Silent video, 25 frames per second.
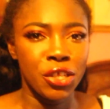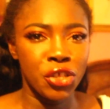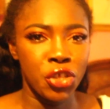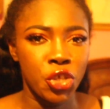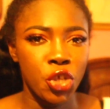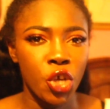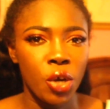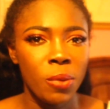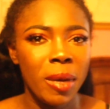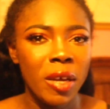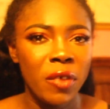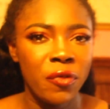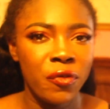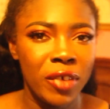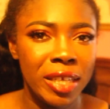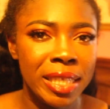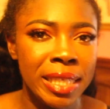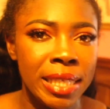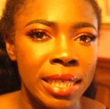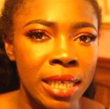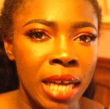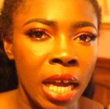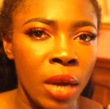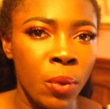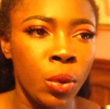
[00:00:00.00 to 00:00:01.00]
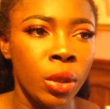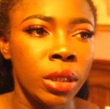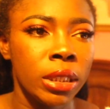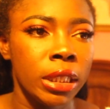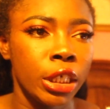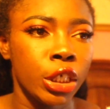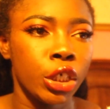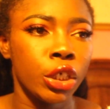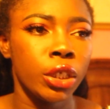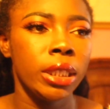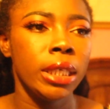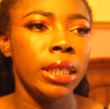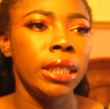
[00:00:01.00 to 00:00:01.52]
And so my friends and I were
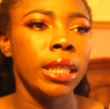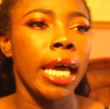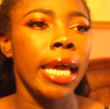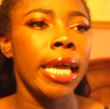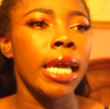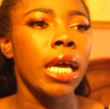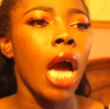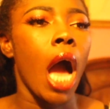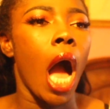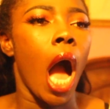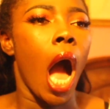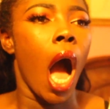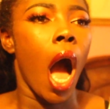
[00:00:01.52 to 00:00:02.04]
literally like,